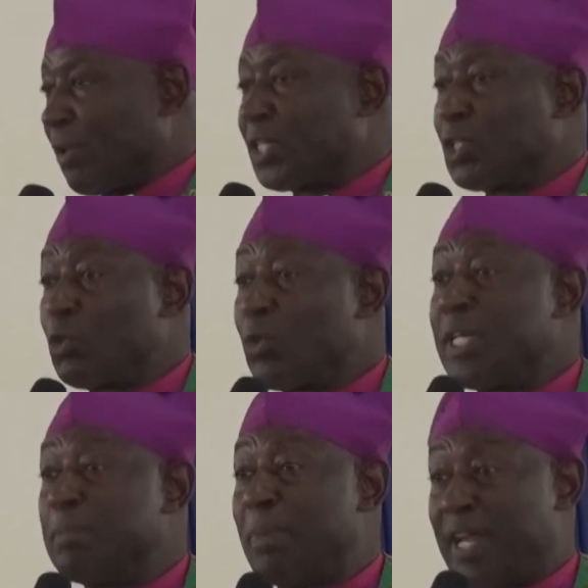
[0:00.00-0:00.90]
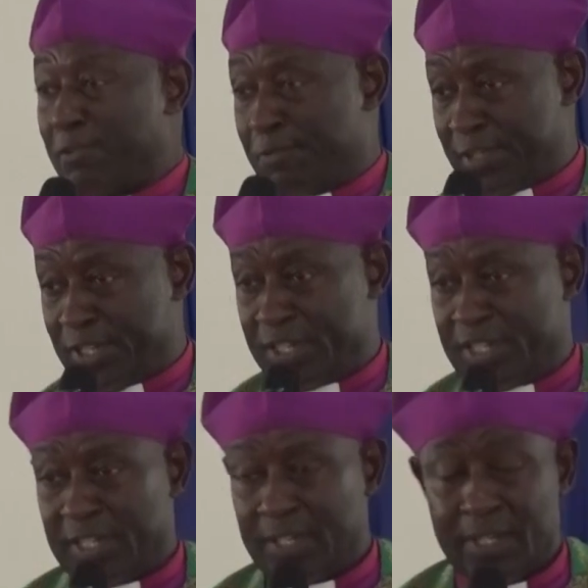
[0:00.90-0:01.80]
what do we benefit?
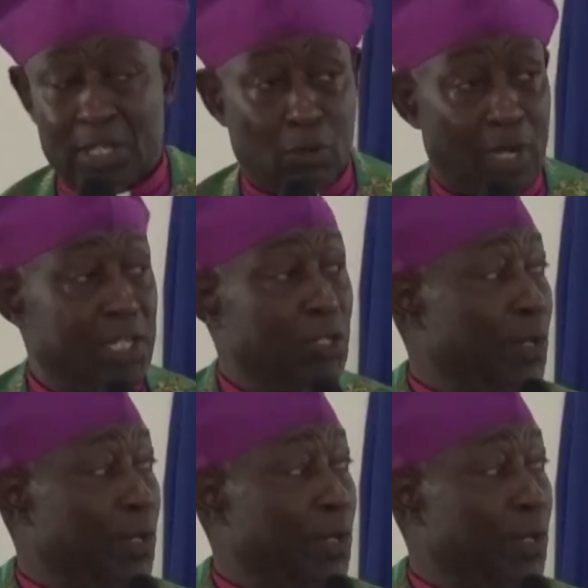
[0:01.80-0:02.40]
What do